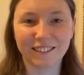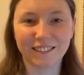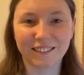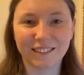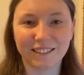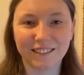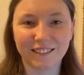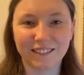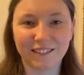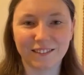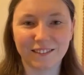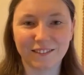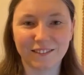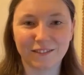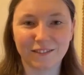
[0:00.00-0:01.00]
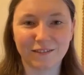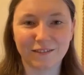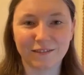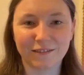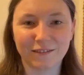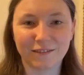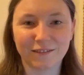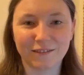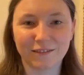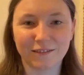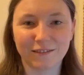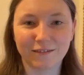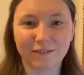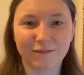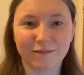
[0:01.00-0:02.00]

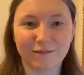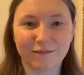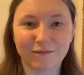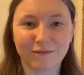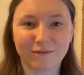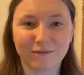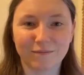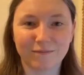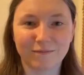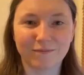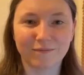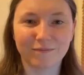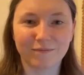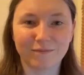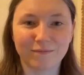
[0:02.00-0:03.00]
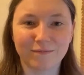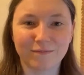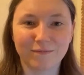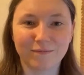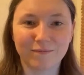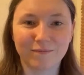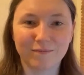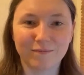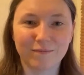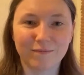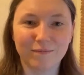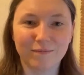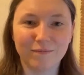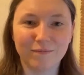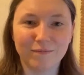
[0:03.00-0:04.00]

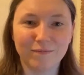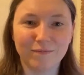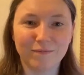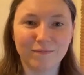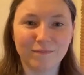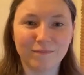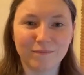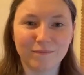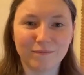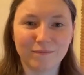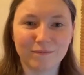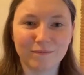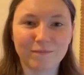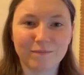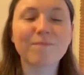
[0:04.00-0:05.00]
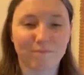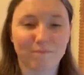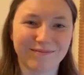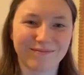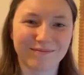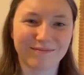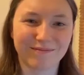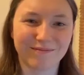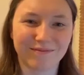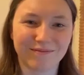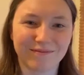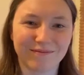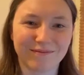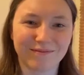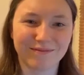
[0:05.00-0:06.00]

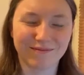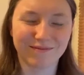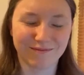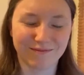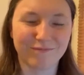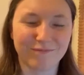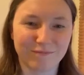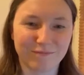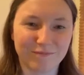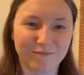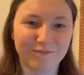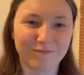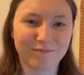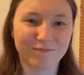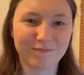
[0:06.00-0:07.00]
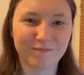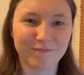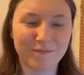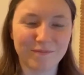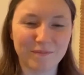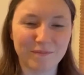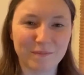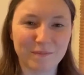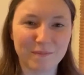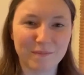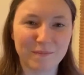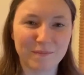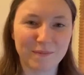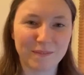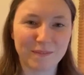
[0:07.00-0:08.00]
[no speech]